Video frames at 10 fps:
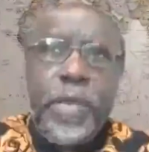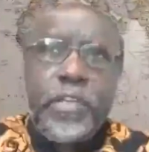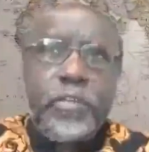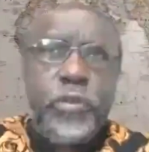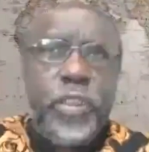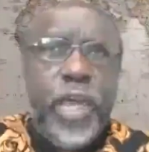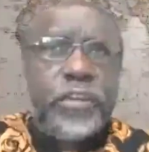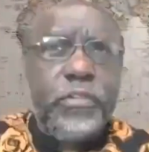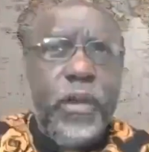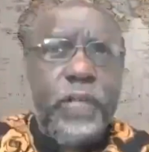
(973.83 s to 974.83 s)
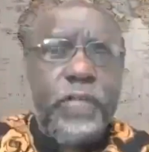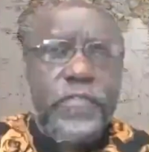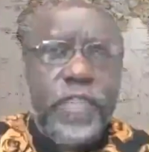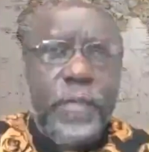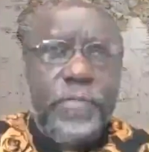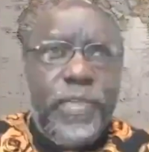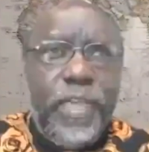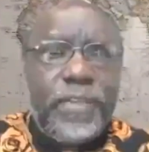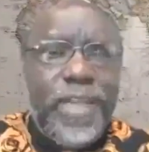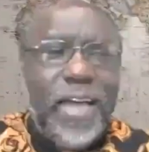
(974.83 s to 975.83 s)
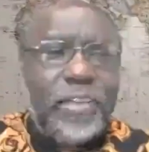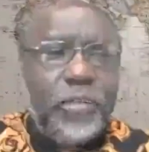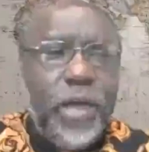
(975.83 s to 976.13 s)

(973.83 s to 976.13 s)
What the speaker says: Make sure that you have some things that